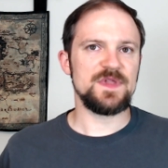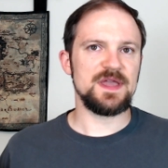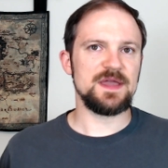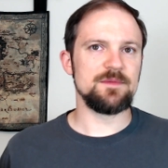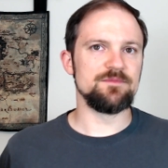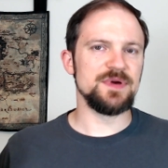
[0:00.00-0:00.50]

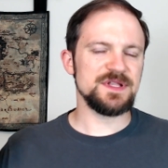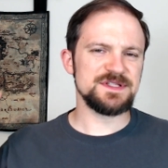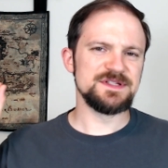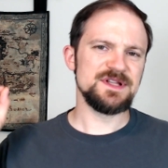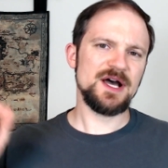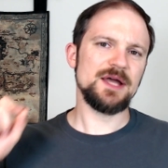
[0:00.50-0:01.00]
But
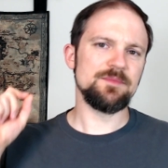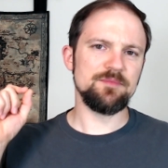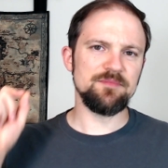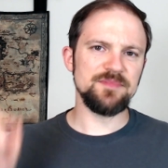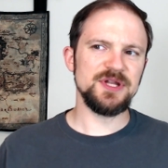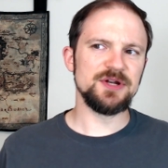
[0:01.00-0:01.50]
it's not
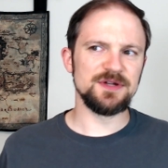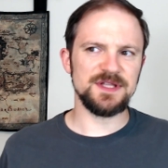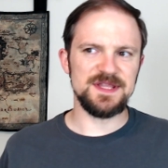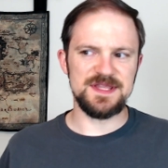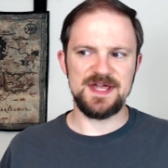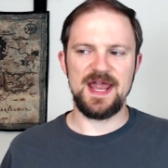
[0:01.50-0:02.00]

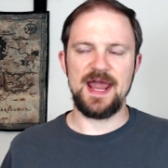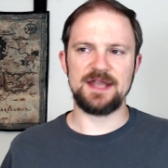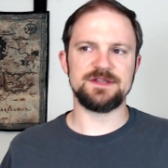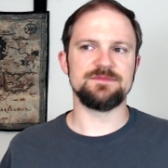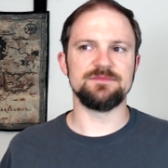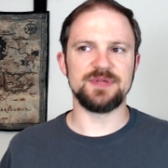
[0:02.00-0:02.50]
merely
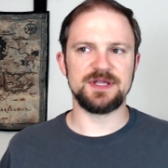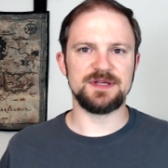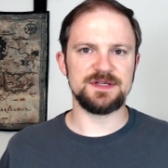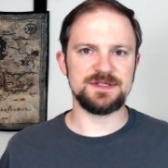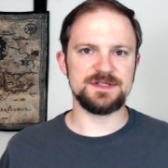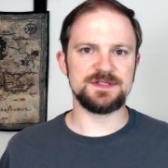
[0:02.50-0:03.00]
that,
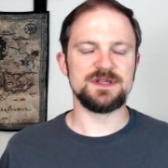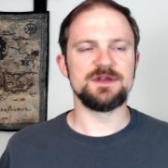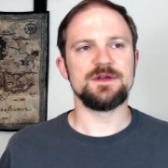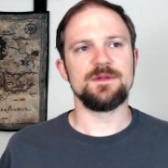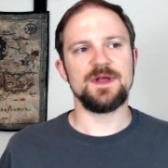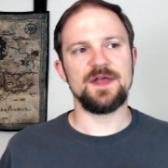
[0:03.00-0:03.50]
because
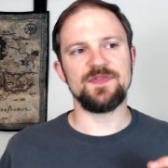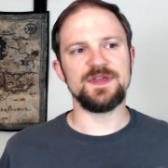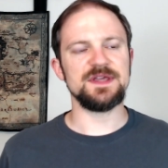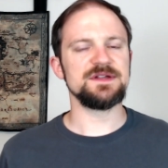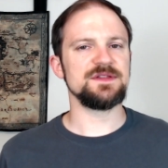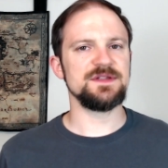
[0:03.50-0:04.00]
at
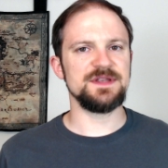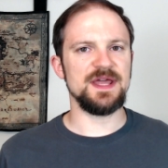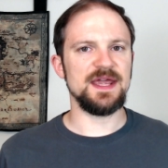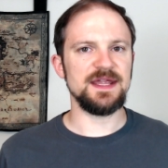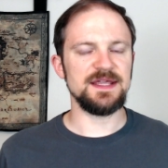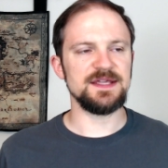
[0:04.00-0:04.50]
the end of the
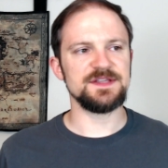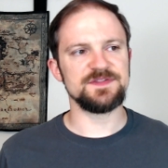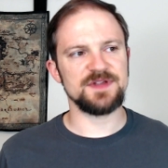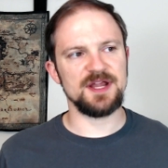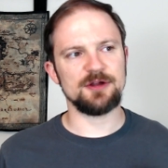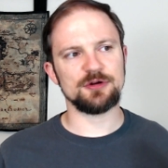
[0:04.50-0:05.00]
day,
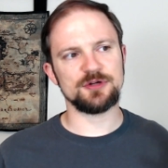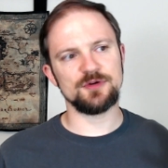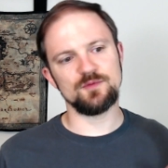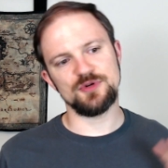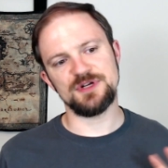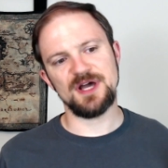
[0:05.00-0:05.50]
his character
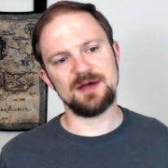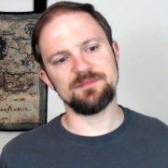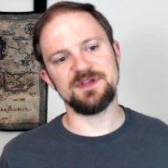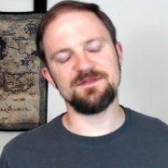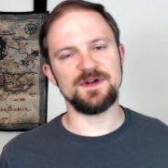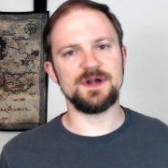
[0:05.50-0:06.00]
would not
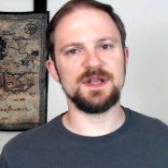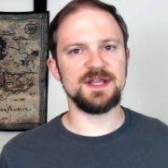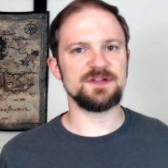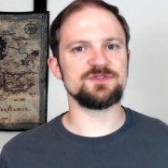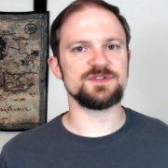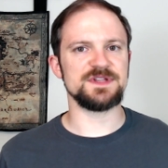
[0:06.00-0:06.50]
be very
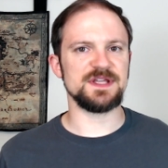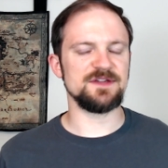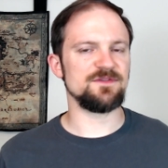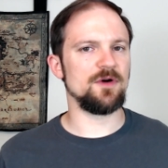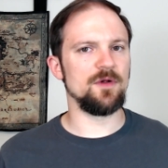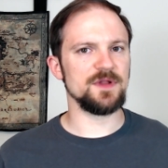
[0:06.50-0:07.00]
interesting
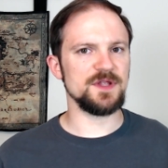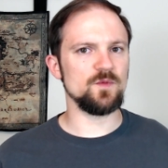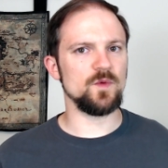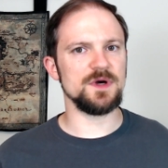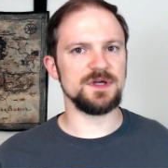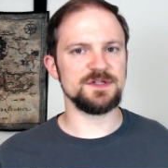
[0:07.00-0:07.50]
if all he
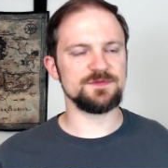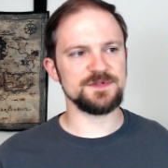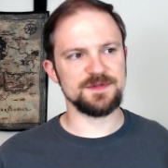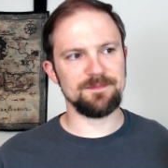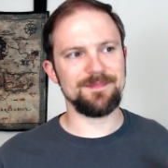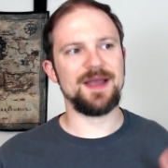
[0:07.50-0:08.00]

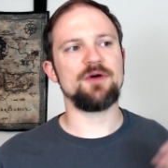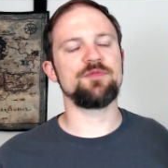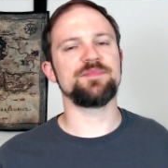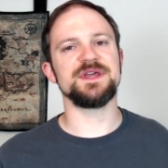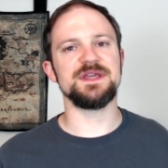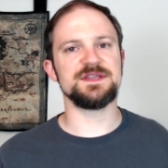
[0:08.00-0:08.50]
was a
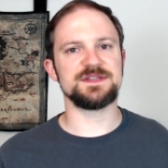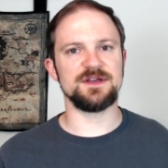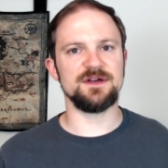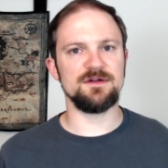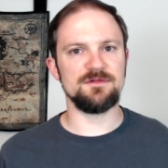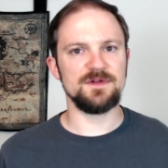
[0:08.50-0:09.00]
mouthpiece
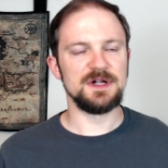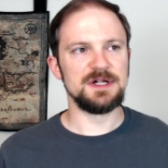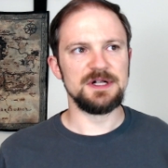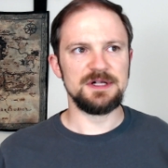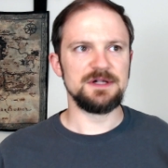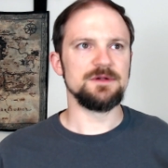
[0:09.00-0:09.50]
of
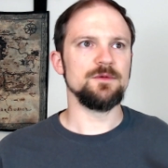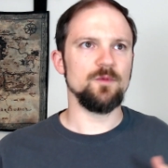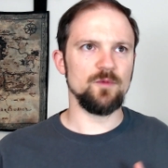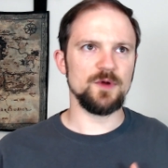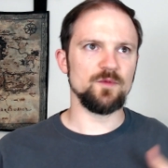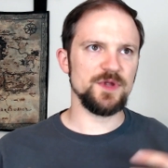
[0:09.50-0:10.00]

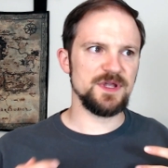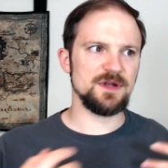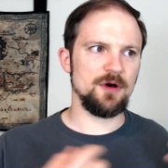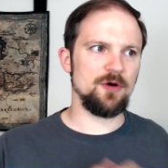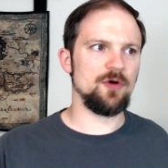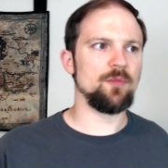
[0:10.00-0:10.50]
what we
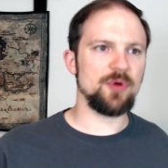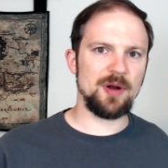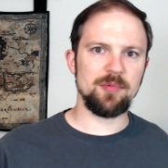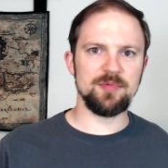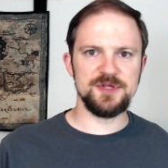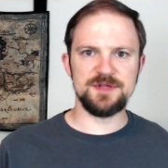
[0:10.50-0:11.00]
can all
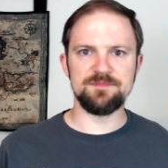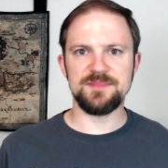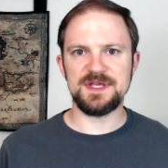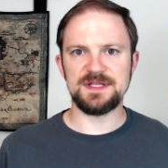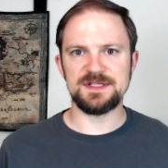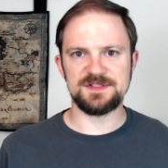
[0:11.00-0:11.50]
probably
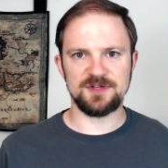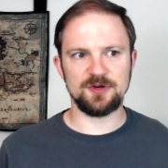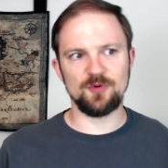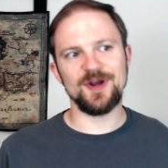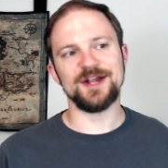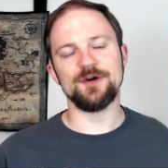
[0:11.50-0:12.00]
admit is a
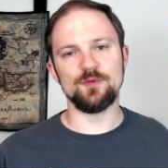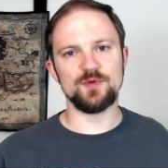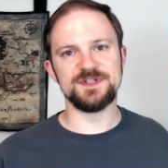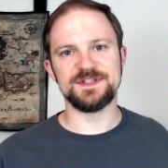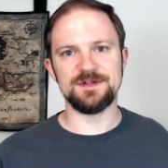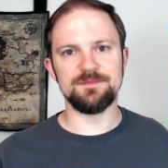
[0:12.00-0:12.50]
greater
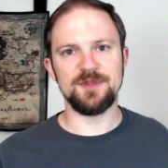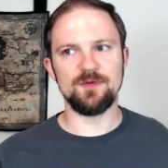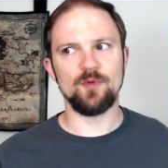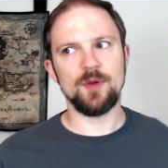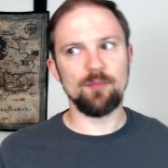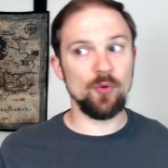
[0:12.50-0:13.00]
wisdom
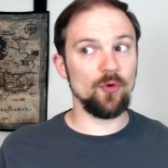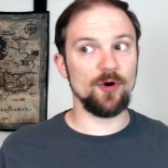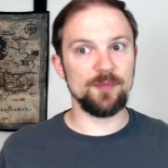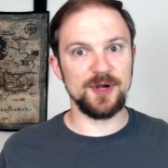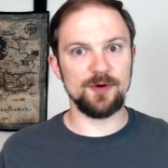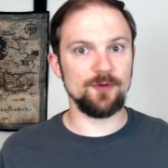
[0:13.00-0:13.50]
than what
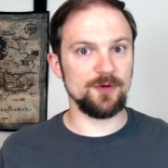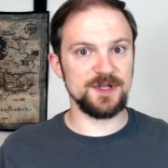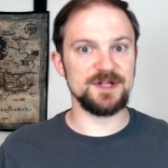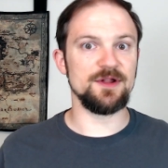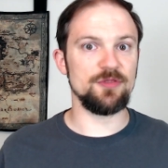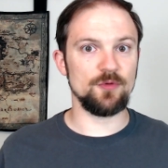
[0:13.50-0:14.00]
Boromir or
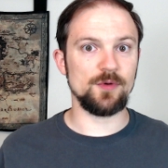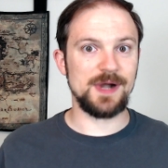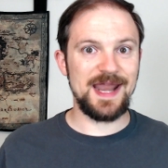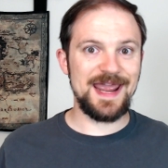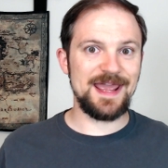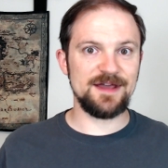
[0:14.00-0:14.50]
Denethor
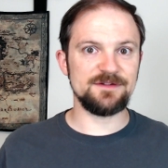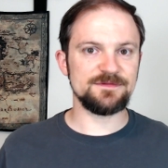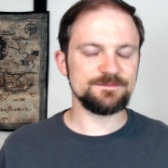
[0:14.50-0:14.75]
have.